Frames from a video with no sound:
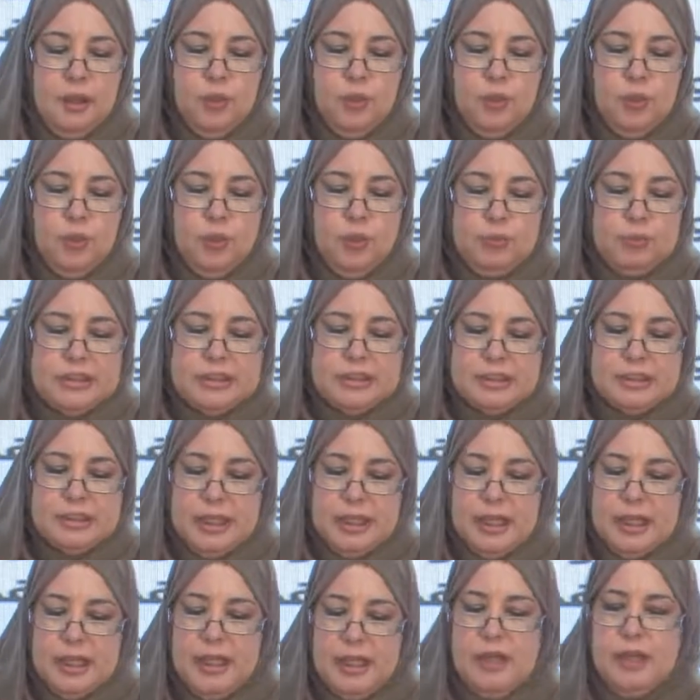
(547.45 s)

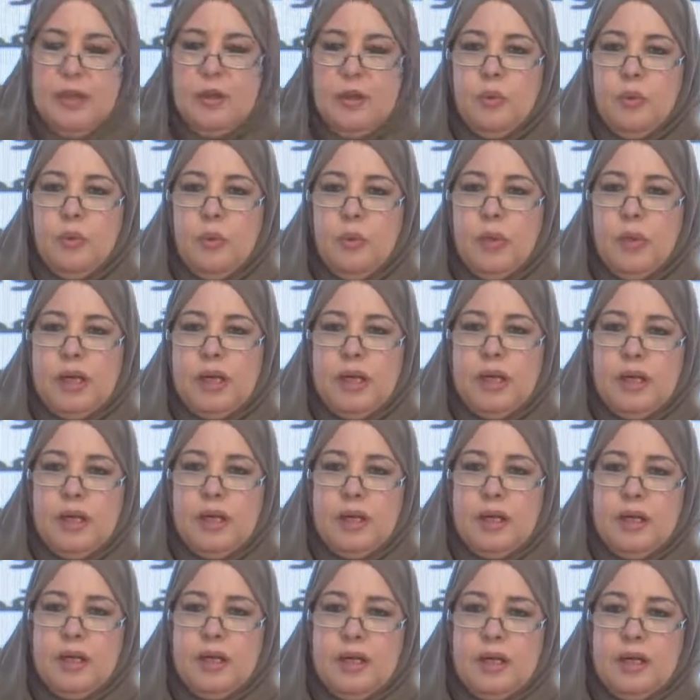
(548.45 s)
leadership, and
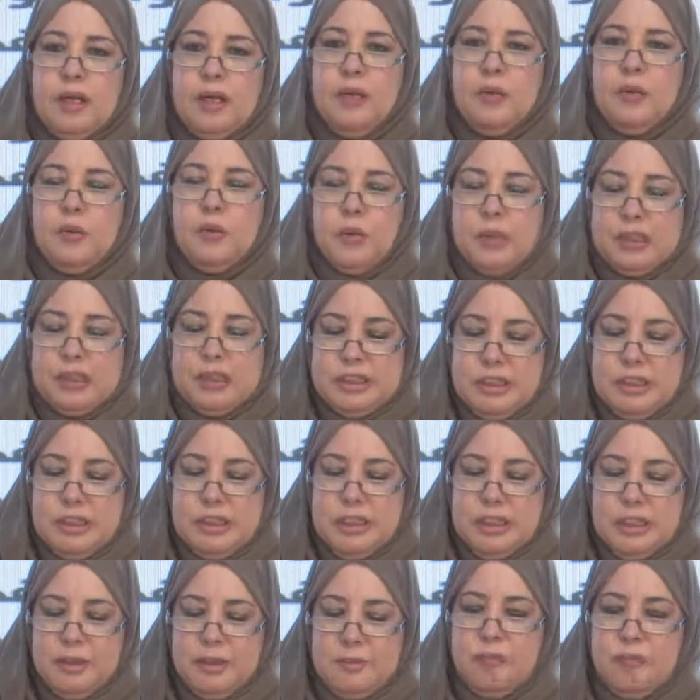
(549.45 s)
people, and to
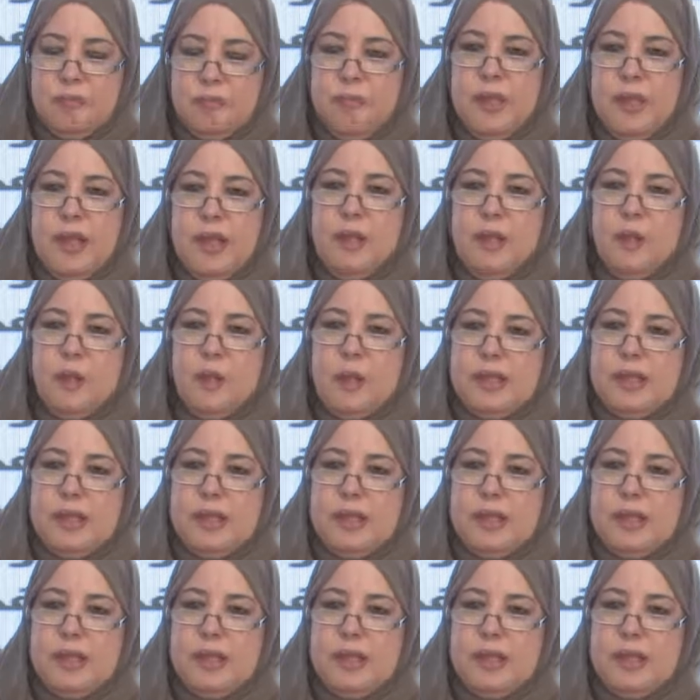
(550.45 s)
have the